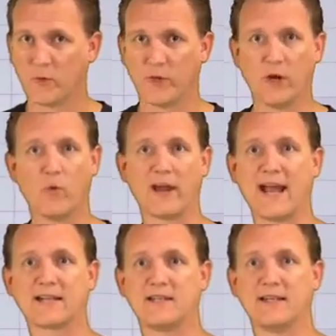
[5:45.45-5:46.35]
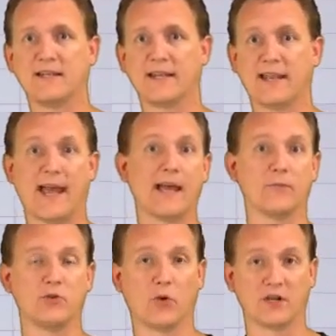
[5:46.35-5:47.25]
We don't want to accidentally add
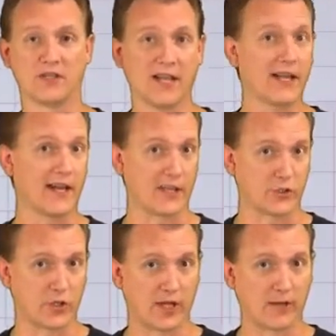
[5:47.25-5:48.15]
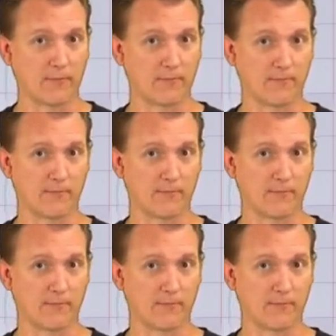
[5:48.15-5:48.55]
them to our second answer line.